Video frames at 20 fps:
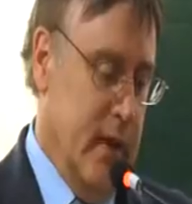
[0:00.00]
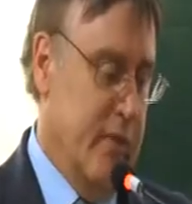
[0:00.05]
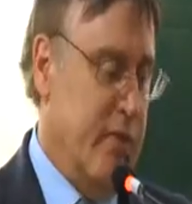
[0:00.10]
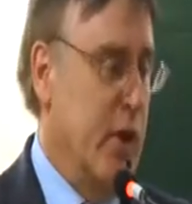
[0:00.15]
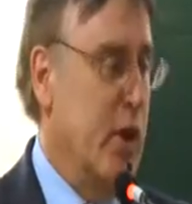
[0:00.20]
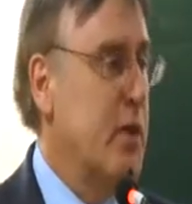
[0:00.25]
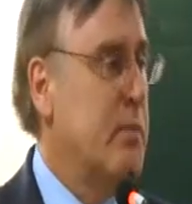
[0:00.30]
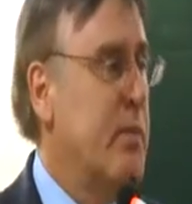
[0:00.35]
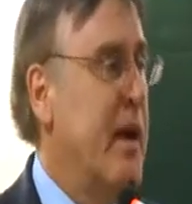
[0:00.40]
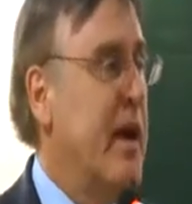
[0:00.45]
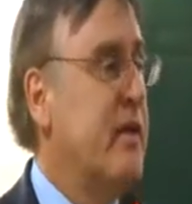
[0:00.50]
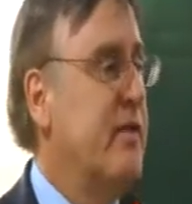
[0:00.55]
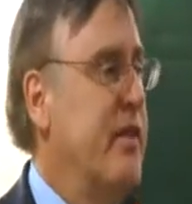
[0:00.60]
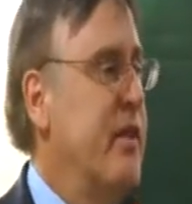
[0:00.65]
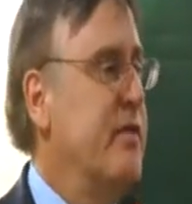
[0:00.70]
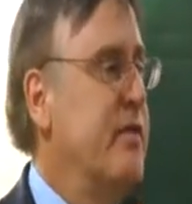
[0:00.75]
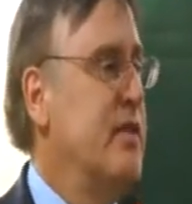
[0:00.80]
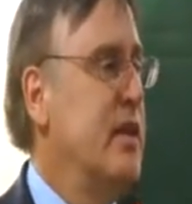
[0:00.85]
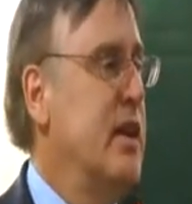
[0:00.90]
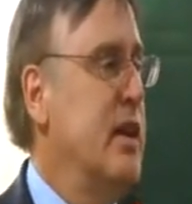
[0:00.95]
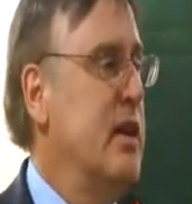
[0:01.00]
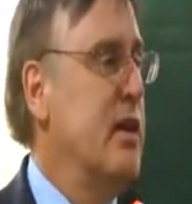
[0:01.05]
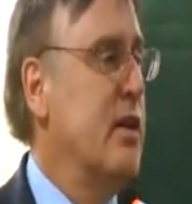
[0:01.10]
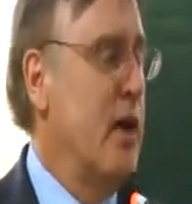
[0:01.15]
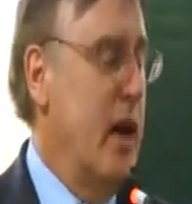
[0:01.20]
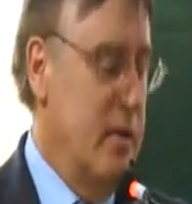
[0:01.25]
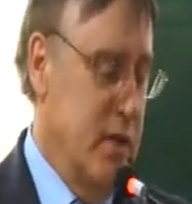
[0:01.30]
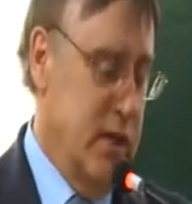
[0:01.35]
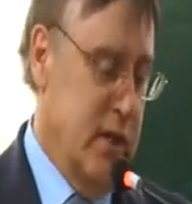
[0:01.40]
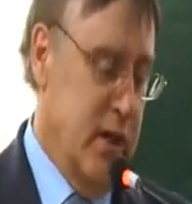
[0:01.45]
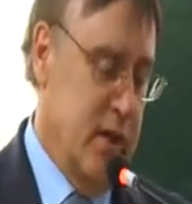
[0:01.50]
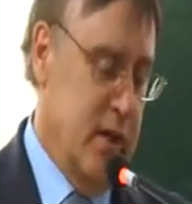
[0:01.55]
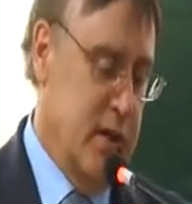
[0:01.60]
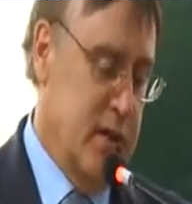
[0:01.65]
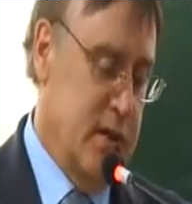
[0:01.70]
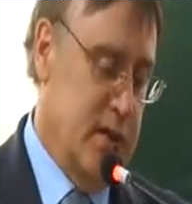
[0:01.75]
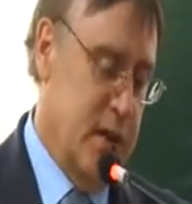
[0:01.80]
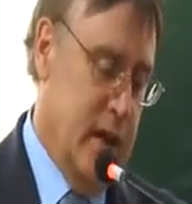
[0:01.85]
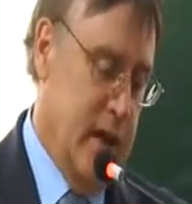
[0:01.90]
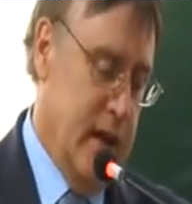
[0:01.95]
If we look back 50 or 100
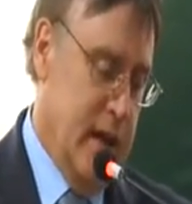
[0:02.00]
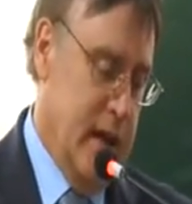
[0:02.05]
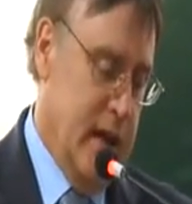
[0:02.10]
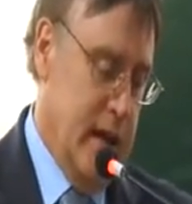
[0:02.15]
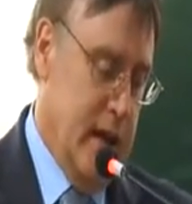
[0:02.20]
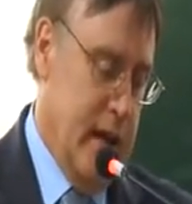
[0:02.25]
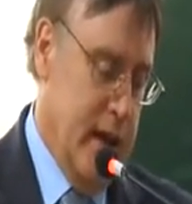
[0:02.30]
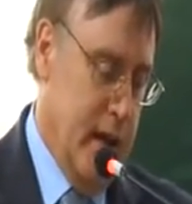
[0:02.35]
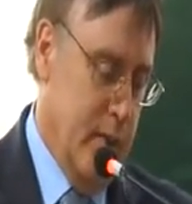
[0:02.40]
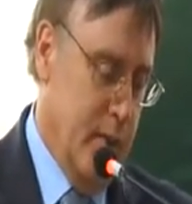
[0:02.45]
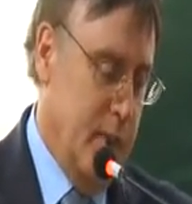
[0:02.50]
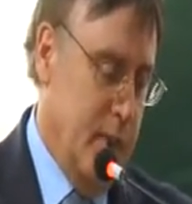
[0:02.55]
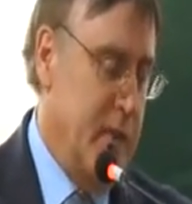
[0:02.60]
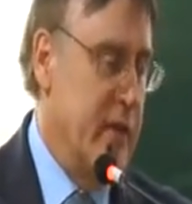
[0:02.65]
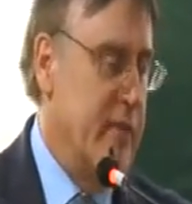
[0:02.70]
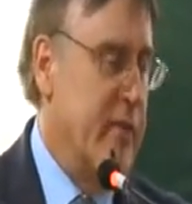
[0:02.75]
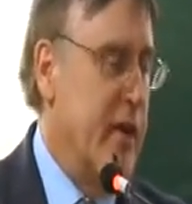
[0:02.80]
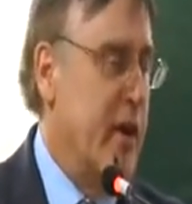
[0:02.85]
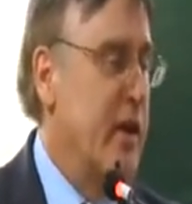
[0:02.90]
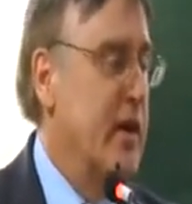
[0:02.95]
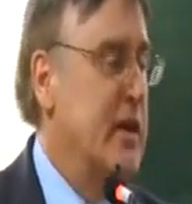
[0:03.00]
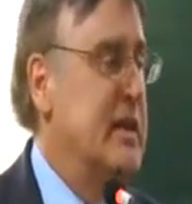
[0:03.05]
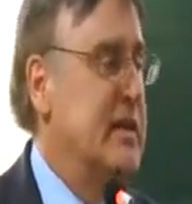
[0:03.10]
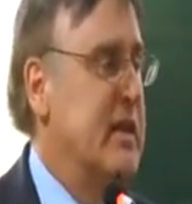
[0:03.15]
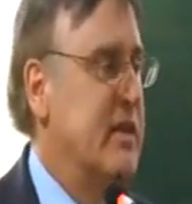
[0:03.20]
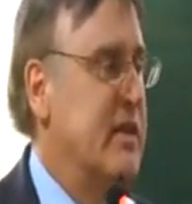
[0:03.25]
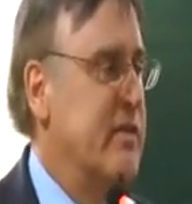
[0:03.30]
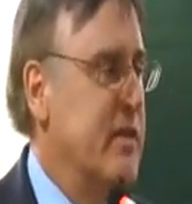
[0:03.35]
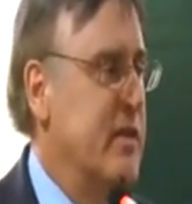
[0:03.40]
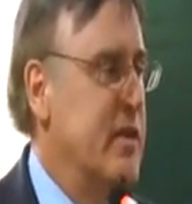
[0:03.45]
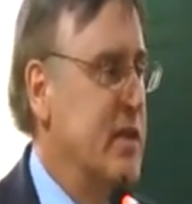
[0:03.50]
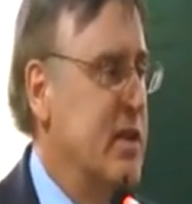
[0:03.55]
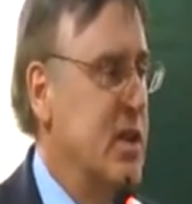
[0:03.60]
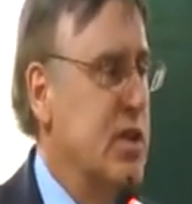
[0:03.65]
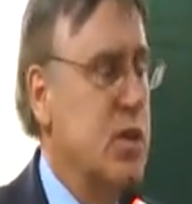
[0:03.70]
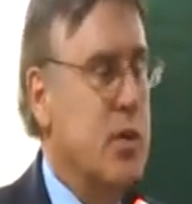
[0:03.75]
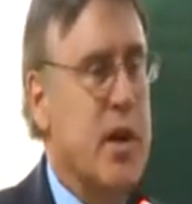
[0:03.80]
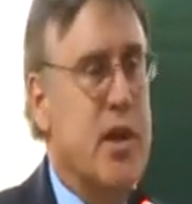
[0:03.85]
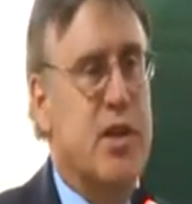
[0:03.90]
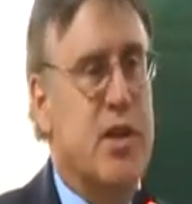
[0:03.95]
years, it would be a very different
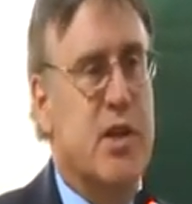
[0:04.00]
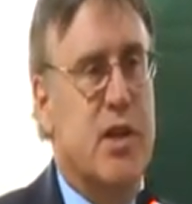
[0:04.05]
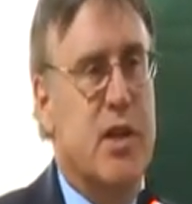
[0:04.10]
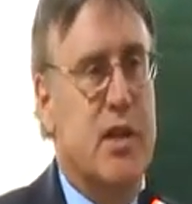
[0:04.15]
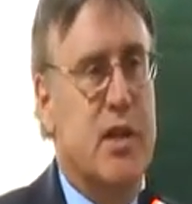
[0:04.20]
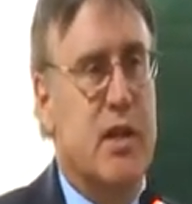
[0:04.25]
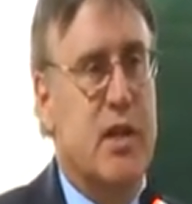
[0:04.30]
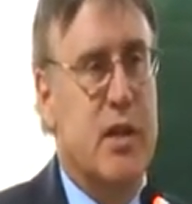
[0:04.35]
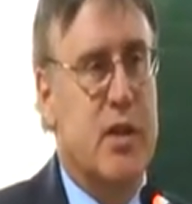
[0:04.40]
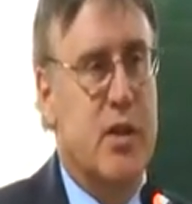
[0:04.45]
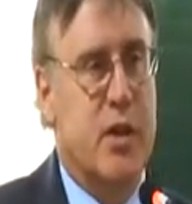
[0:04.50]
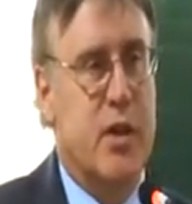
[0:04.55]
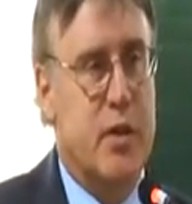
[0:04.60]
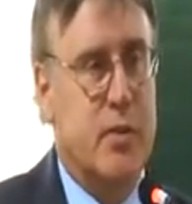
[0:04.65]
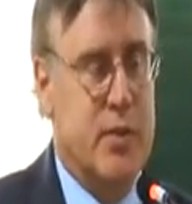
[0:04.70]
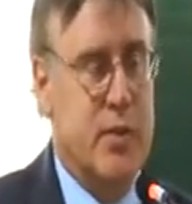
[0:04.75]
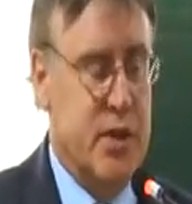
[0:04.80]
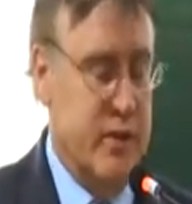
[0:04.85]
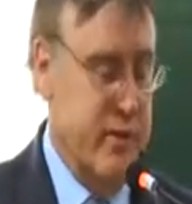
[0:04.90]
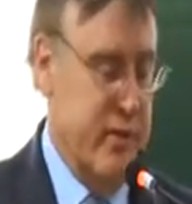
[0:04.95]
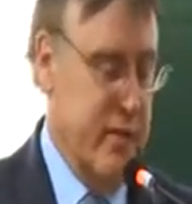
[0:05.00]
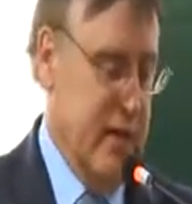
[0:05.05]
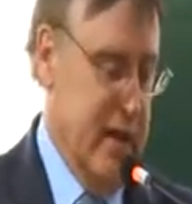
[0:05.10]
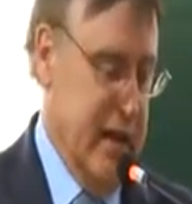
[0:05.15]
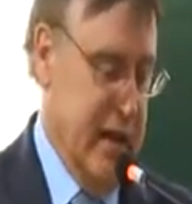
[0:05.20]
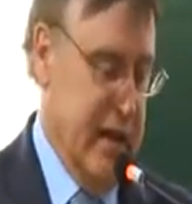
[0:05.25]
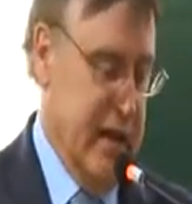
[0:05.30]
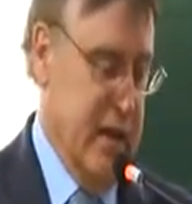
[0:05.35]
situation in terms of